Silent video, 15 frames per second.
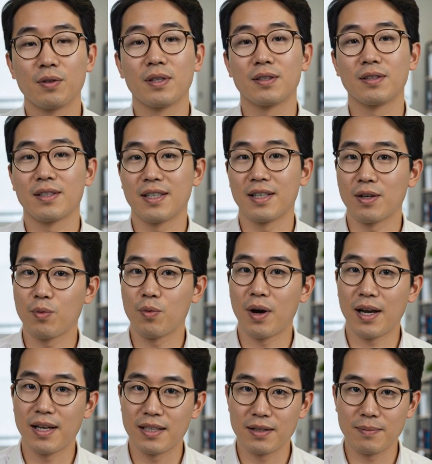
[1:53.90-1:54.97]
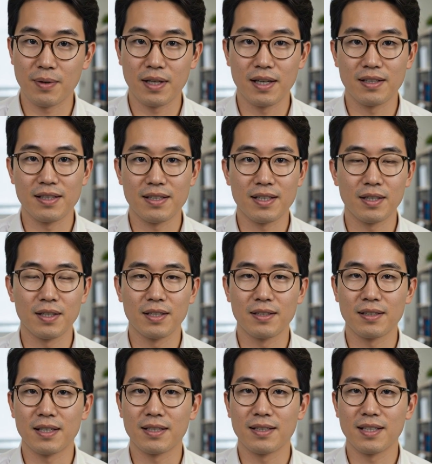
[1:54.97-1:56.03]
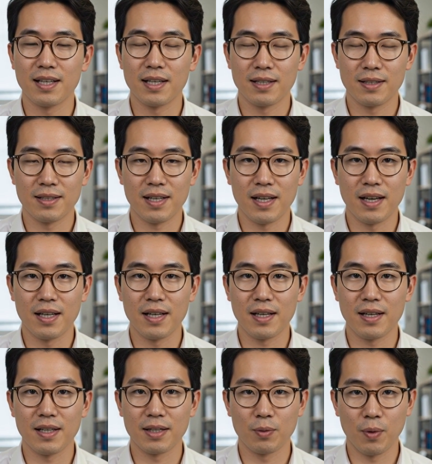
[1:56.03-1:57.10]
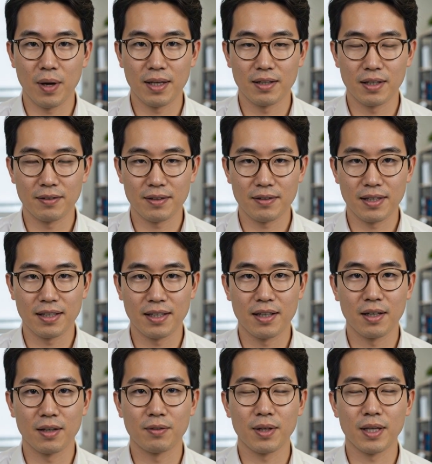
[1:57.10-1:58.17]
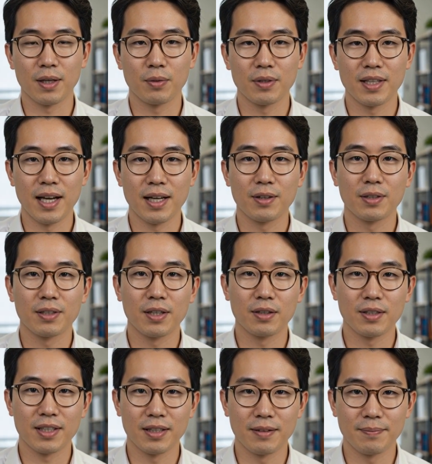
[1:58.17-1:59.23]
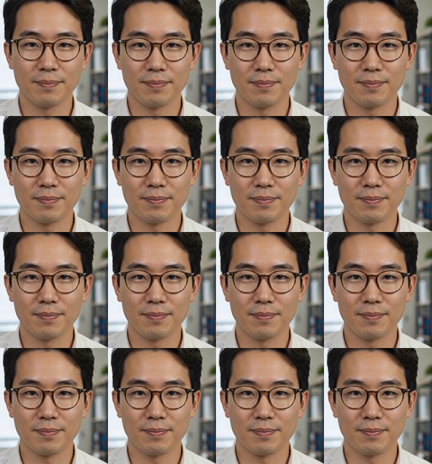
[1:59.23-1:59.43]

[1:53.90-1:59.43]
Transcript: to understanding why this bug is as serious as it is and why it took 15 years for anyone to actually notice it.